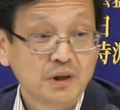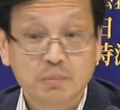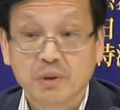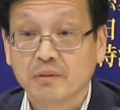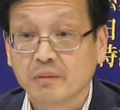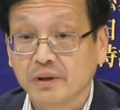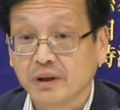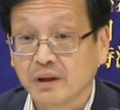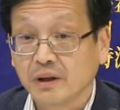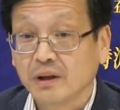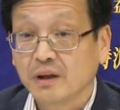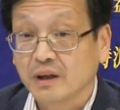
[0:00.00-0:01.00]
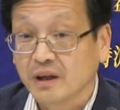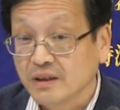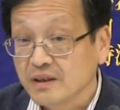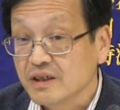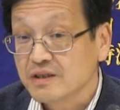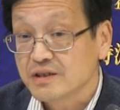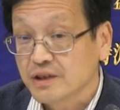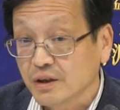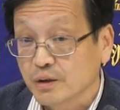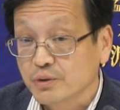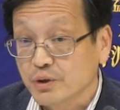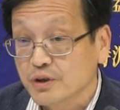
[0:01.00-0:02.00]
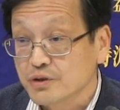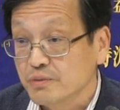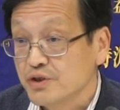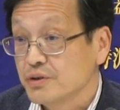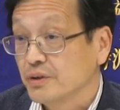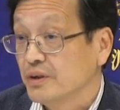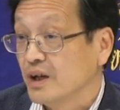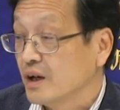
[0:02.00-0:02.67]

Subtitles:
probably in this chain of transmission,